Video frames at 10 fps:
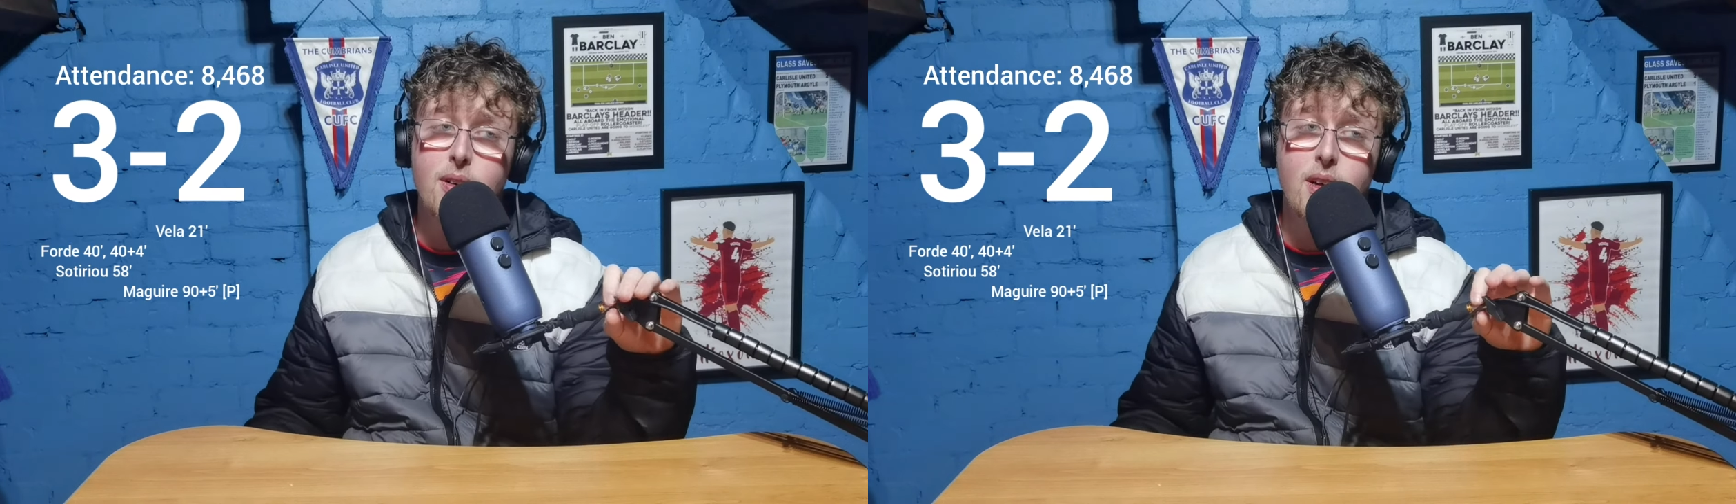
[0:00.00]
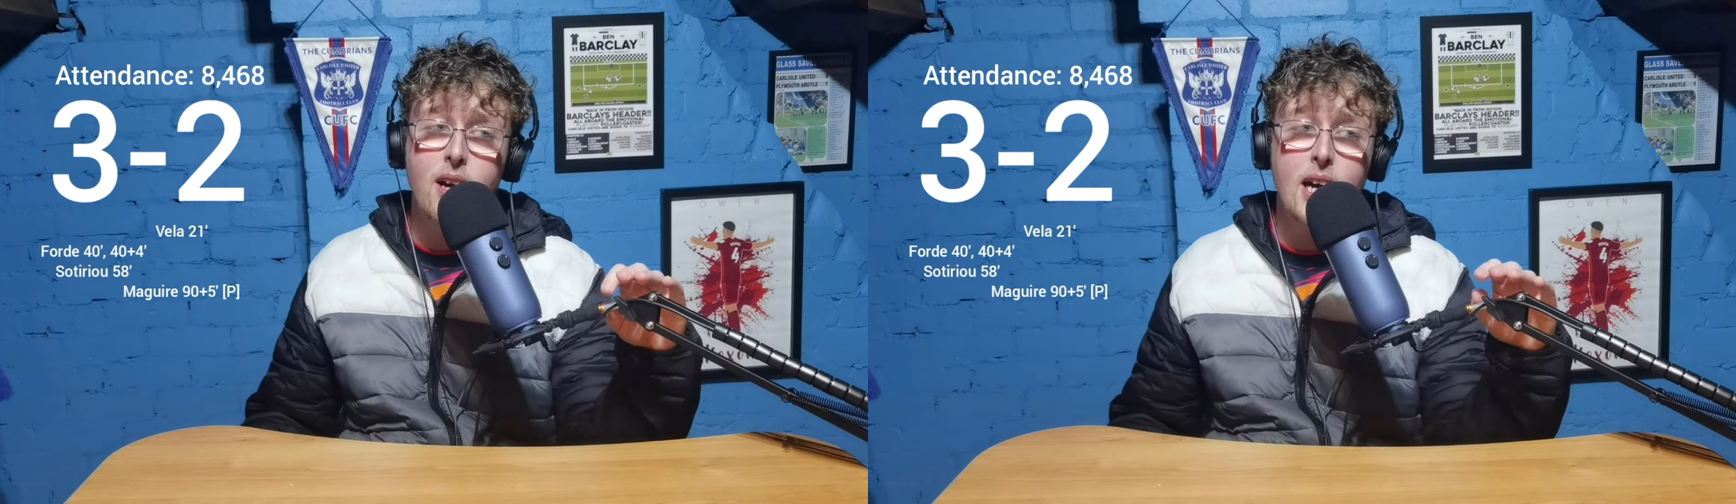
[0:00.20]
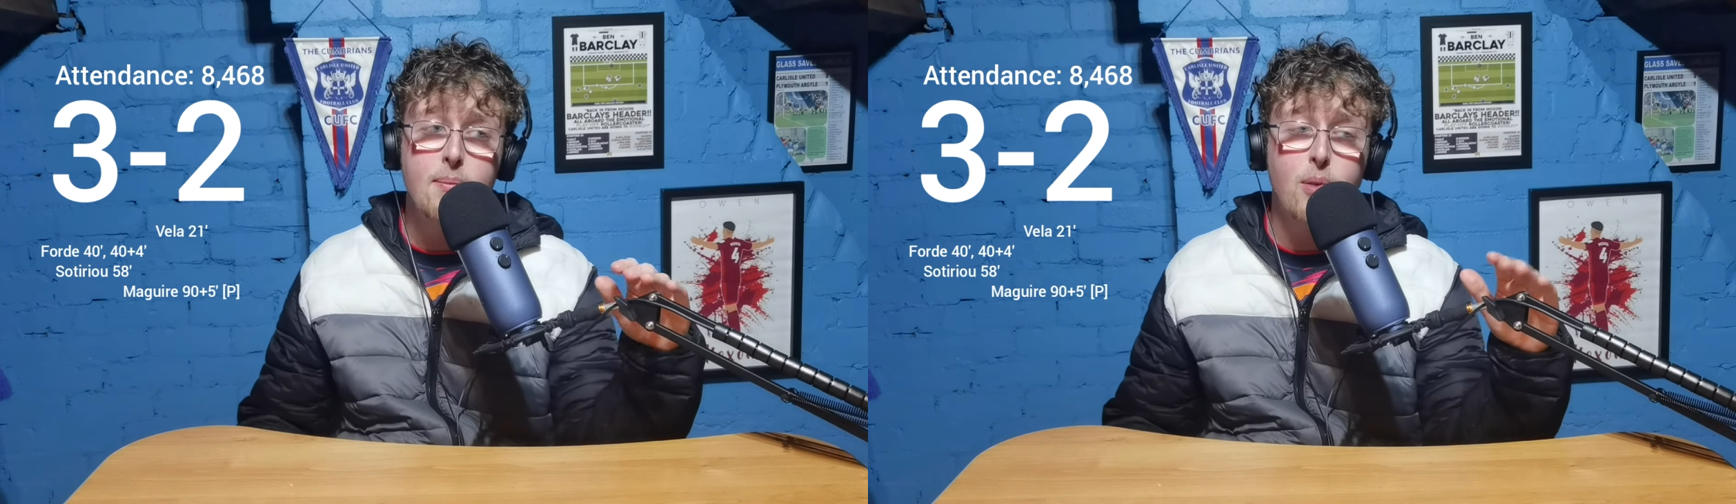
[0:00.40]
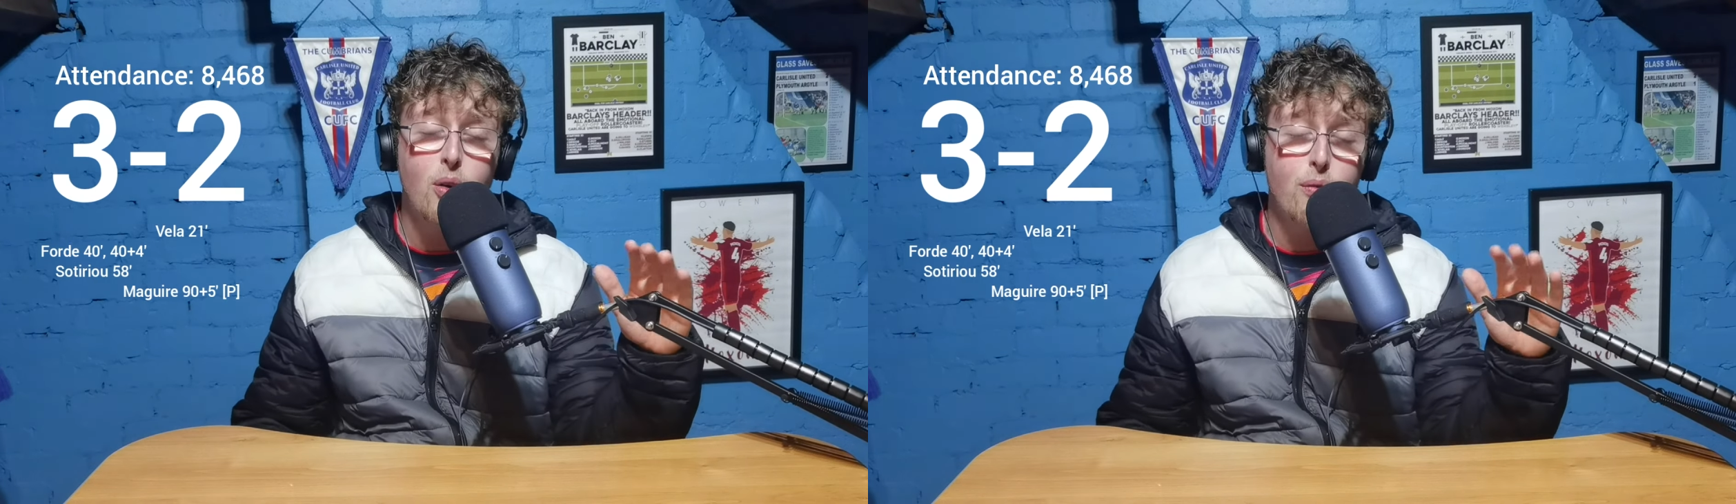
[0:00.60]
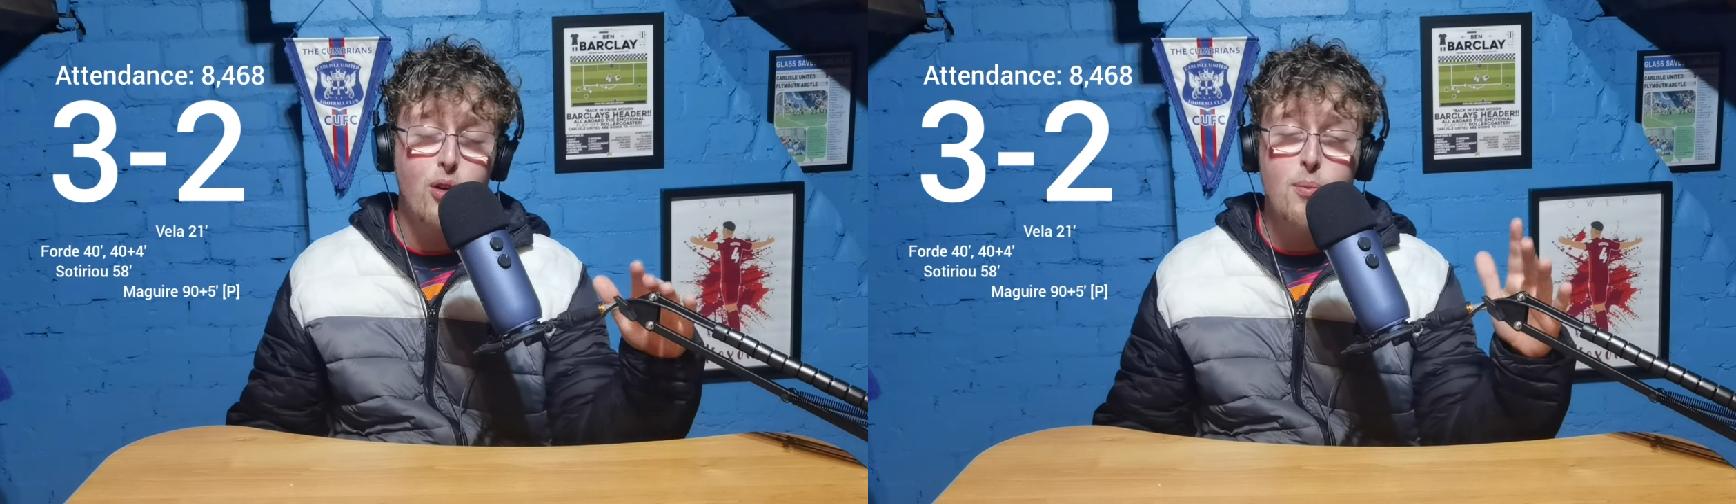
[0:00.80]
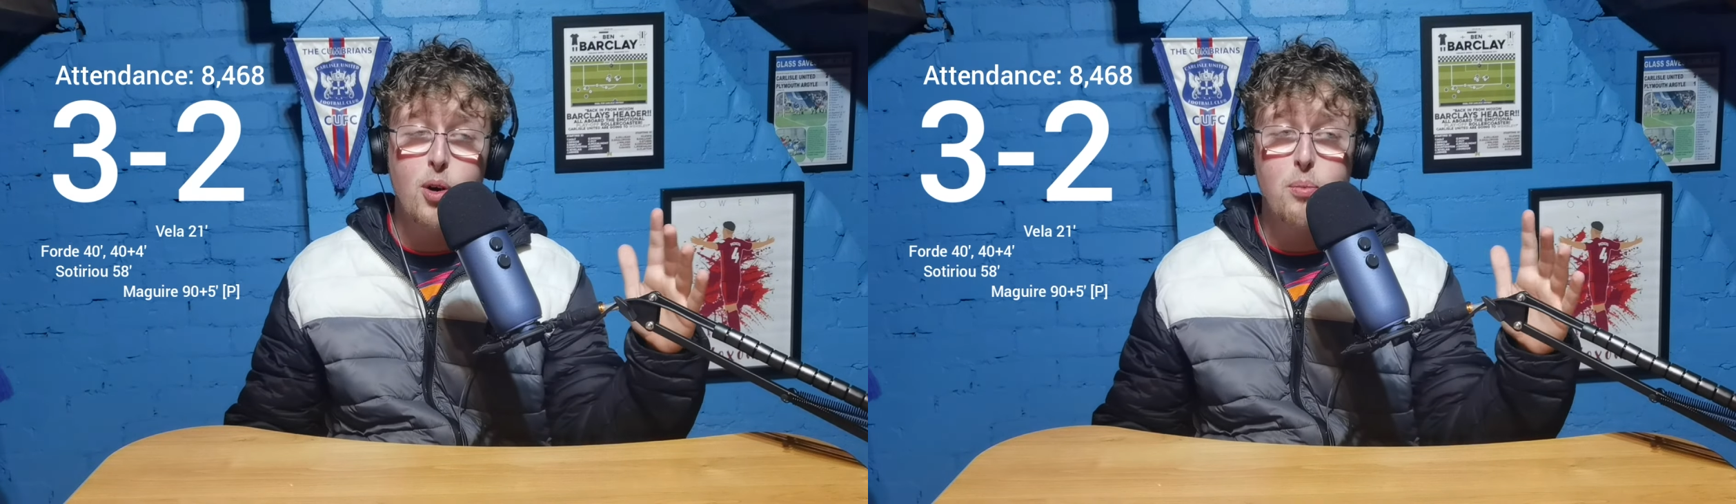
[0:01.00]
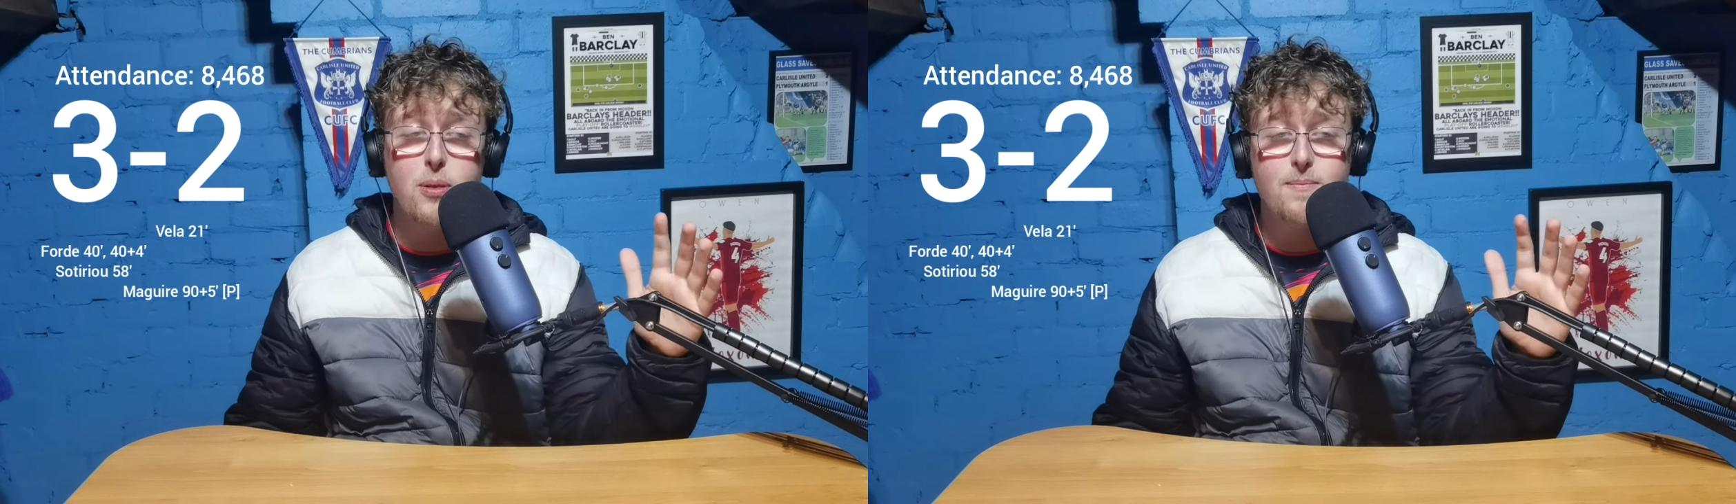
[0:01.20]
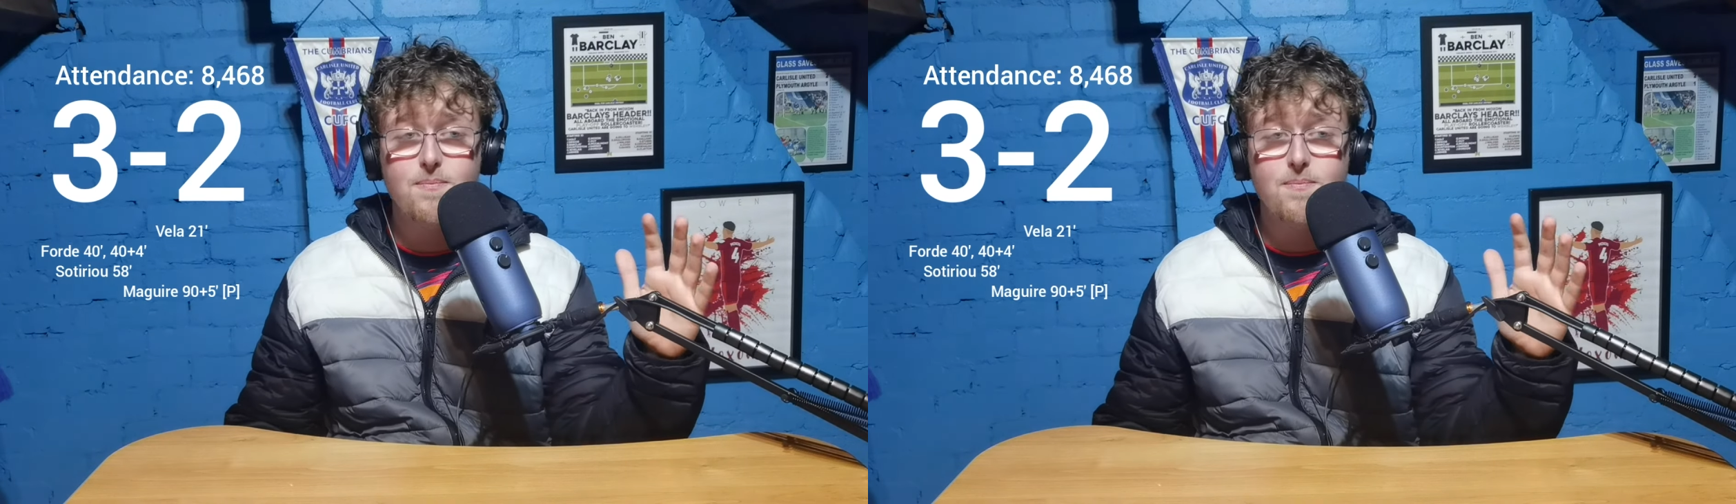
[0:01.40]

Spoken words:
on FotMob.